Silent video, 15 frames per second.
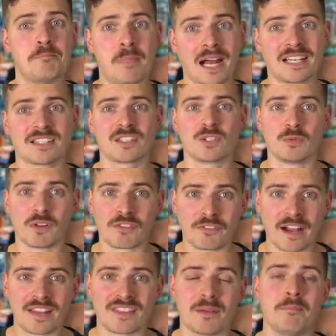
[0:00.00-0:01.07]
but you will
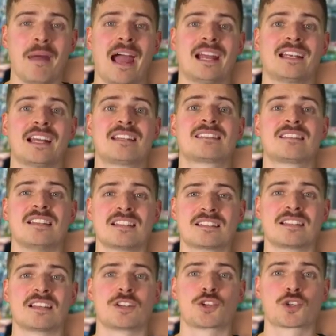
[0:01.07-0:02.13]
find the mandates
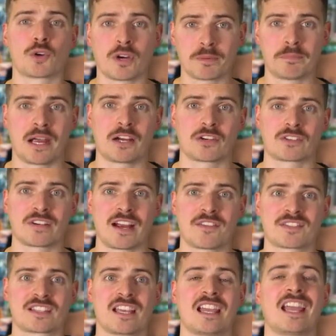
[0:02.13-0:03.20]
listed in short
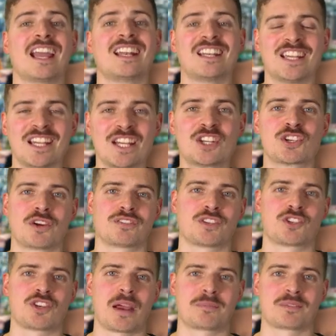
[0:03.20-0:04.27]
paragraphs in each of the
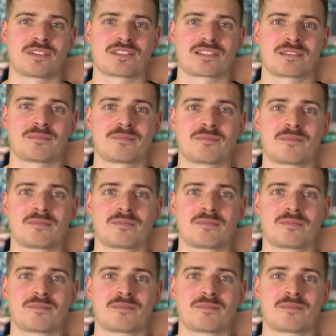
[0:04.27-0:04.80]
chapters.